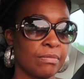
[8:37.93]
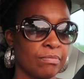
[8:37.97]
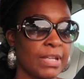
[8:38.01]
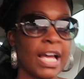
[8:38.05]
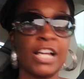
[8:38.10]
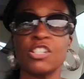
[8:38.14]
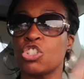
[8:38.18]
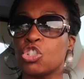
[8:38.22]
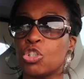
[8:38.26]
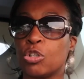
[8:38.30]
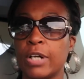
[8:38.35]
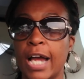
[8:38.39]

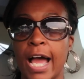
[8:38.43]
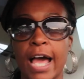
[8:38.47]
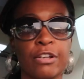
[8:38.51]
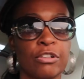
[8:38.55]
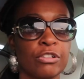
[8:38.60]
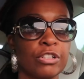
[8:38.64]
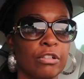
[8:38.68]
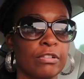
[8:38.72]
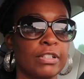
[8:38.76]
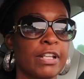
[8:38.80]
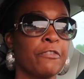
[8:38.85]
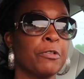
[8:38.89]
Not sure, I
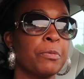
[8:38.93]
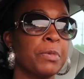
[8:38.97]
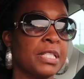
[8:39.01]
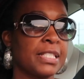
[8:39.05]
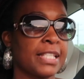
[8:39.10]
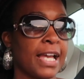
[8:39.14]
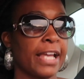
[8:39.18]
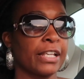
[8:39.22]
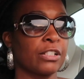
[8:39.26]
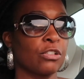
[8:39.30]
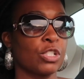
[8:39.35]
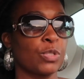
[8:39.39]
don't know. Never been
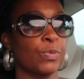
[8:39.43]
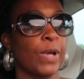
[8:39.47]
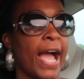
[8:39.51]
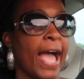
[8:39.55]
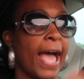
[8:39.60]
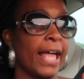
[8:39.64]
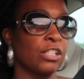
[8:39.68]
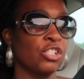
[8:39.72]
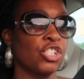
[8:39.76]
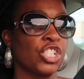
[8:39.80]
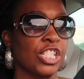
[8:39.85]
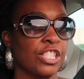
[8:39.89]
diagnosed with
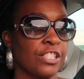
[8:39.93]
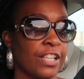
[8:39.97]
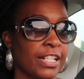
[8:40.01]
allergies